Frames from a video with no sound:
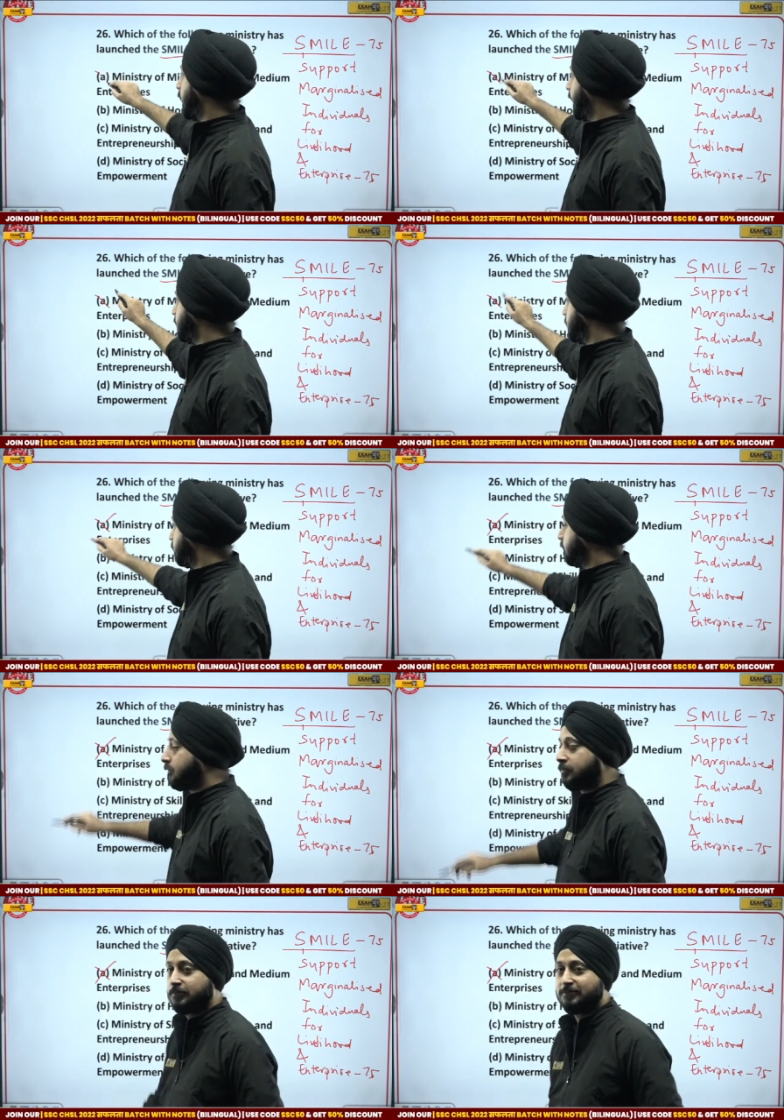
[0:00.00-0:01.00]
guys.
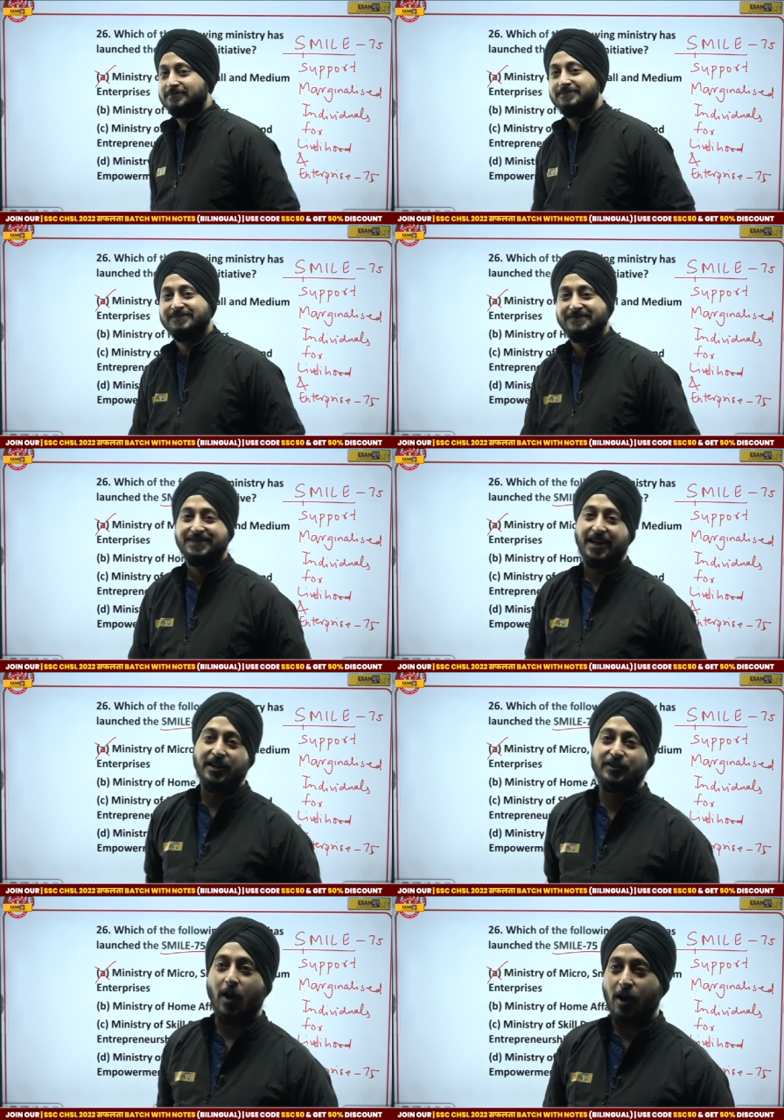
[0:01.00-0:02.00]
It
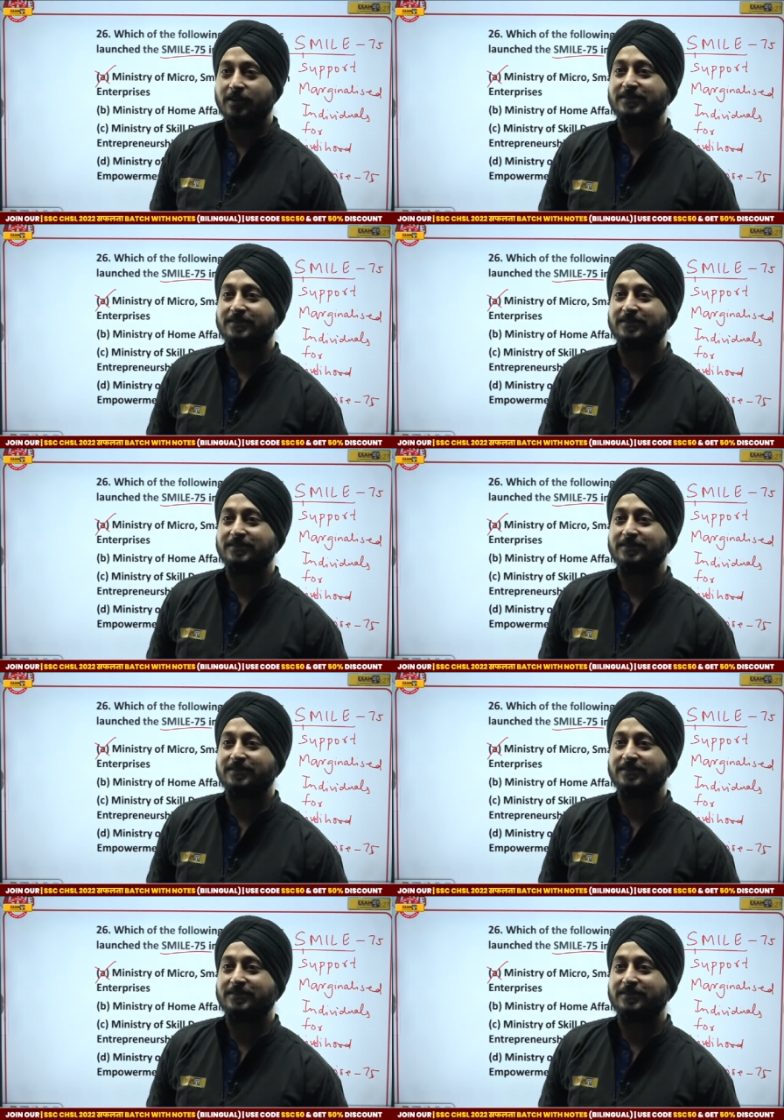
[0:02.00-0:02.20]
is wrong.